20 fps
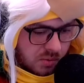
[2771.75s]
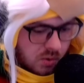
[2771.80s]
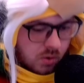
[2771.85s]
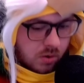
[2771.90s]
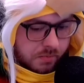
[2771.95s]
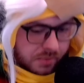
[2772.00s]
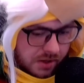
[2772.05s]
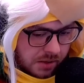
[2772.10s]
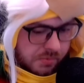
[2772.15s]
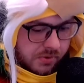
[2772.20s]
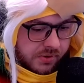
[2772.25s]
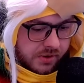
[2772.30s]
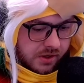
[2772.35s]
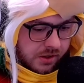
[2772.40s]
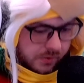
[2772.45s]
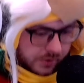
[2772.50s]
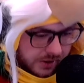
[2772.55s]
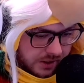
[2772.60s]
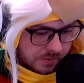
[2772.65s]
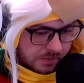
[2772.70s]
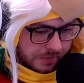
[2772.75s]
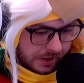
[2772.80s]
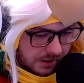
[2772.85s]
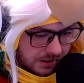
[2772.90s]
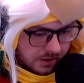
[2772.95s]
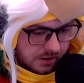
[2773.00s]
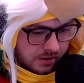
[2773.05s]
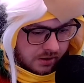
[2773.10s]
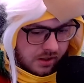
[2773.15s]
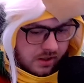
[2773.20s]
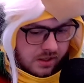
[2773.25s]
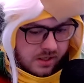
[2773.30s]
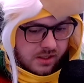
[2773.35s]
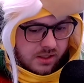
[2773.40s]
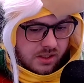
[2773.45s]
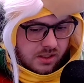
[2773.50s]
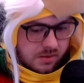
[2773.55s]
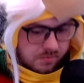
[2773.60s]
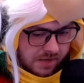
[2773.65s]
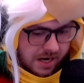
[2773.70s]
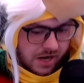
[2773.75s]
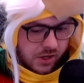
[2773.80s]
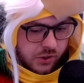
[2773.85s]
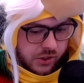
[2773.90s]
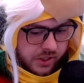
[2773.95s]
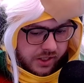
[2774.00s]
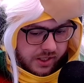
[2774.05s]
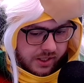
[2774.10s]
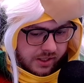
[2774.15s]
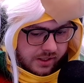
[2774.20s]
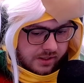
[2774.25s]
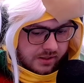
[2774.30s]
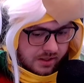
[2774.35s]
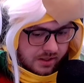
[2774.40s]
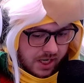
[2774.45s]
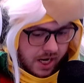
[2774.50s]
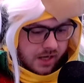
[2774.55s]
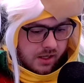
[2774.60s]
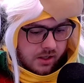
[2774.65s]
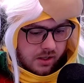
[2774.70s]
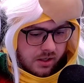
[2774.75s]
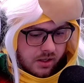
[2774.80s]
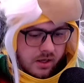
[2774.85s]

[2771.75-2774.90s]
people than you expected smashing his neck,